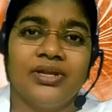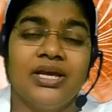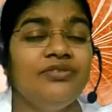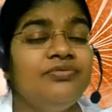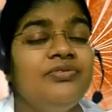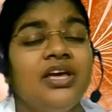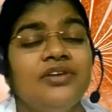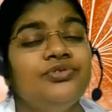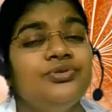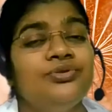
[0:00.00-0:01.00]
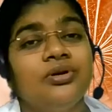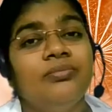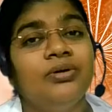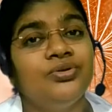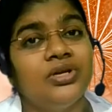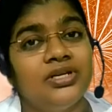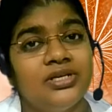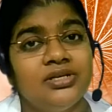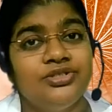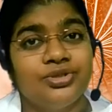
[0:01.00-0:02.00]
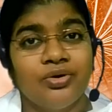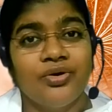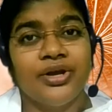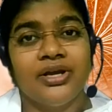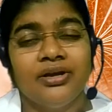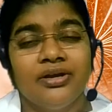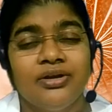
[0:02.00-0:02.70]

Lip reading: If we have to talk about little joy,